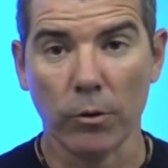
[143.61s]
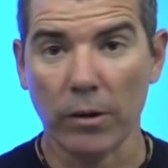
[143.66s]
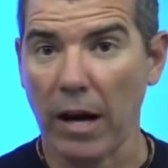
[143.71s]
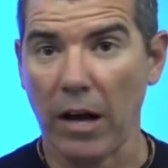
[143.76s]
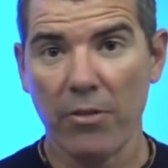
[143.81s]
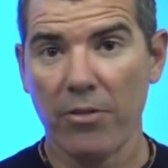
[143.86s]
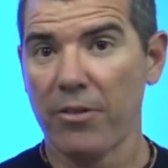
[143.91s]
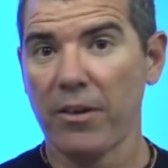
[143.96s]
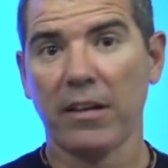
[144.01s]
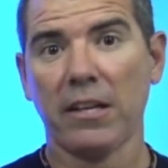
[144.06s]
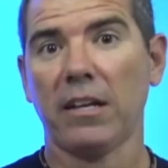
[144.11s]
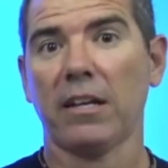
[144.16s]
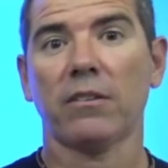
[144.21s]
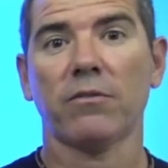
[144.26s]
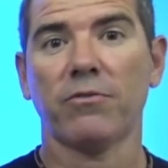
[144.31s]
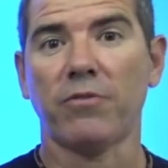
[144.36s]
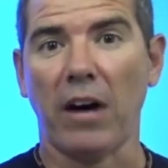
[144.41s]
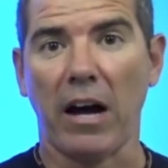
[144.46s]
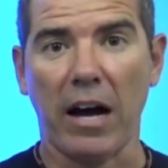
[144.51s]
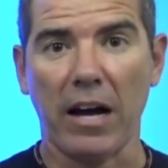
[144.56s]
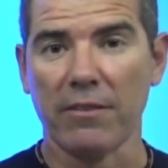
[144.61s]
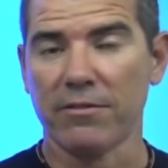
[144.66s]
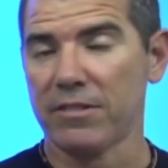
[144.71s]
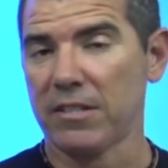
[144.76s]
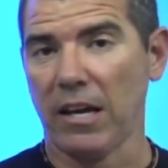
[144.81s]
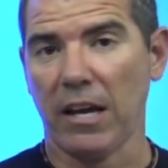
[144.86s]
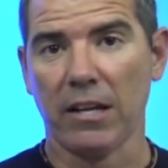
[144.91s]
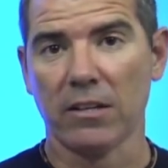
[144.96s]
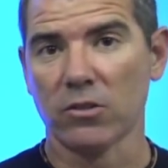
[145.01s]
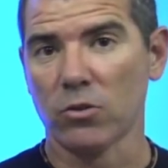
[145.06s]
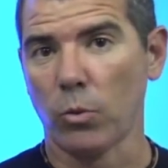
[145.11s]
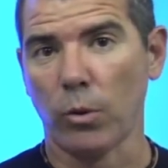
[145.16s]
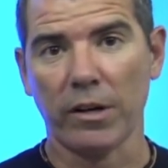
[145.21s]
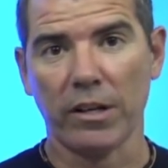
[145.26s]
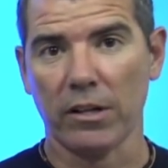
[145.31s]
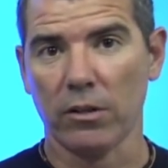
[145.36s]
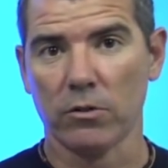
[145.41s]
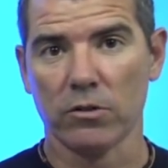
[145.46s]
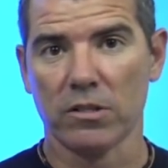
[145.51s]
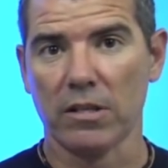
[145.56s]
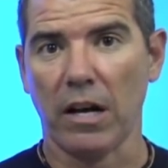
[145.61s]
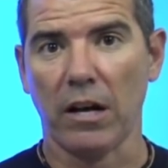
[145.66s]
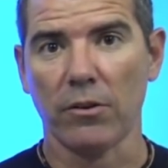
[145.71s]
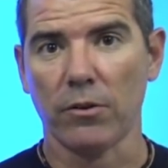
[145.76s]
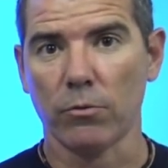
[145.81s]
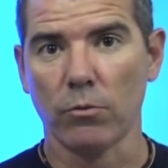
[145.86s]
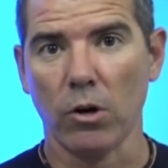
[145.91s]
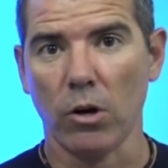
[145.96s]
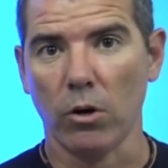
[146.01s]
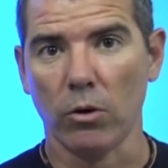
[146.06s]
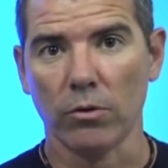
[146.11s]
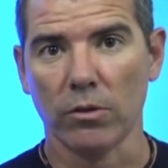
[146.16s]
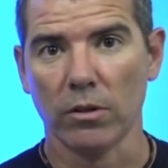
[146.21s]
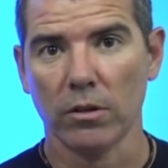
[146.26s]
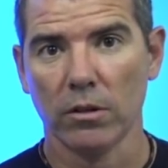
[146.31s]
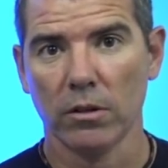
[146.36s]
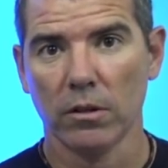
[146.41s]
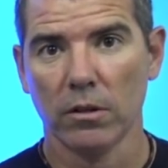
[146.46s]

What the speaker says: We're not thinking 5, 10, 20 years down the road.